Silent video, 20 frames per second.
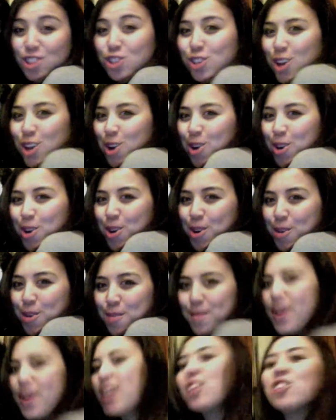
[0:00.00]
so
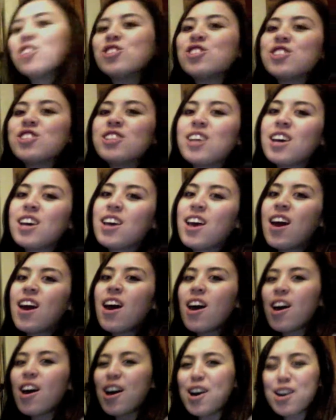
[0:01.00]
much.
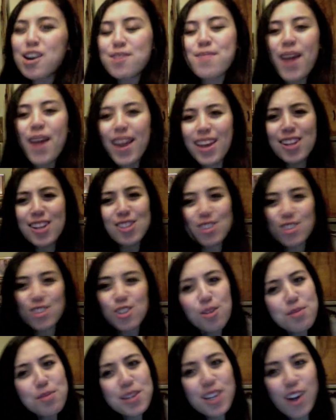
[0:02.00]
I get
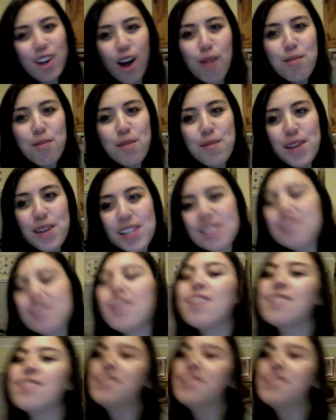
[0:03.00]
so many compliments on